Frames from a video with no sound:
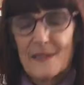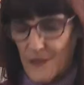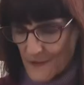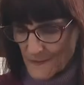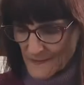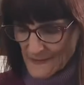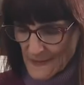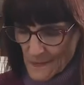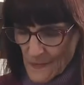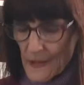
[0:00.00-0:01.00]
know,
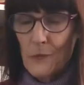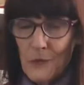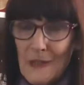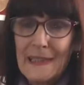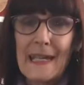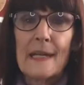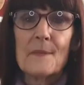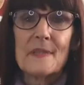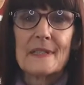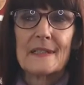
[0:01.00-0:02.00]
but it really can
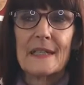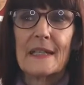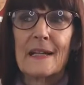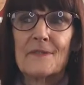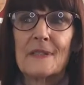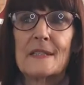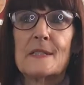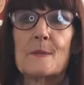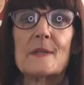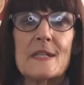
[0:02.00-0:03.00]
be done, and I find it
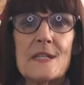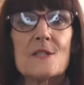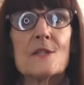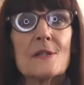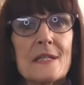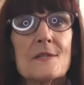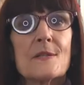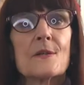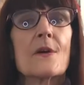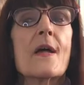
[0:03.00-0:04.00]
to be easier and
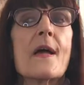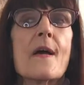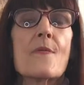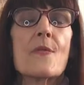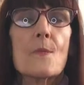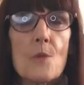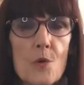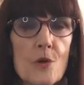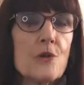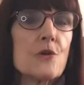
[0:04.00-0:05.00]
easier the
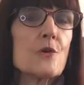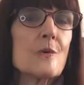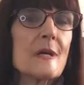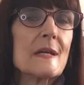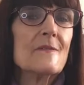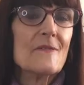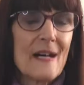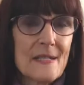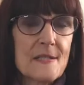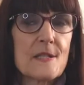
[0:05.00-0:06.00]
more you
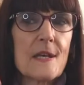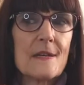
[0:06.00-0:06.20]
invest